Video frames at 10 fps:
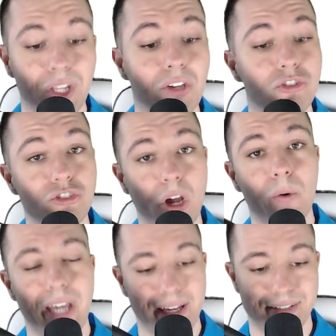
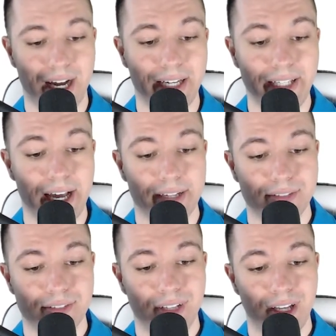Showcase
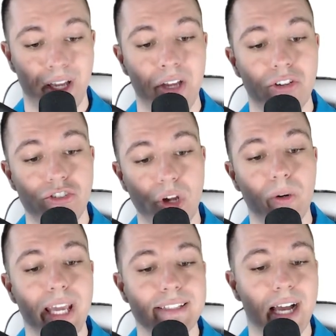IDX.
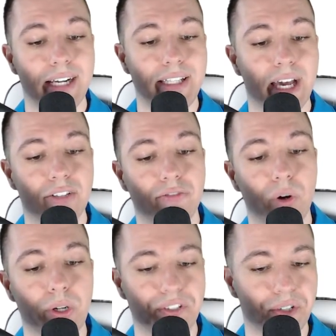Showcase IDX
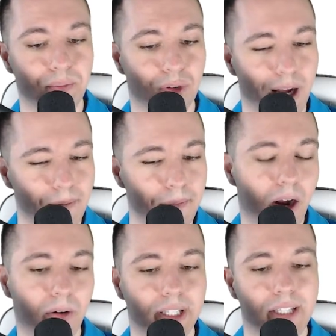focuses
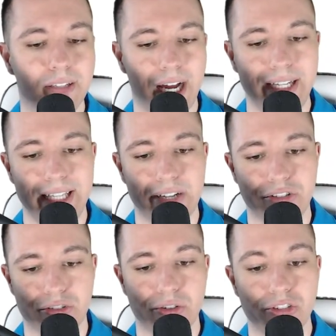primarily on IDX
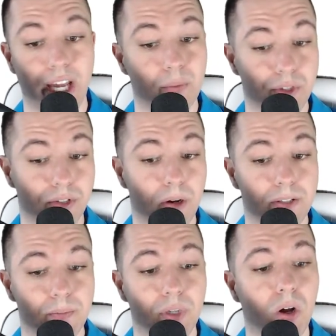search and results,
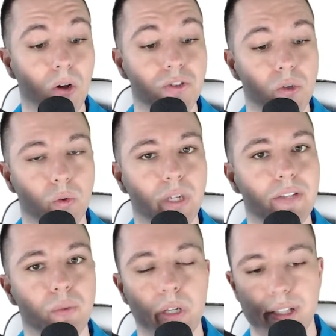but also
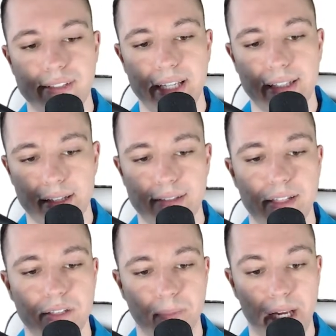creates real estate
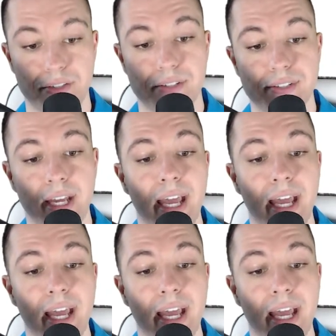listings pages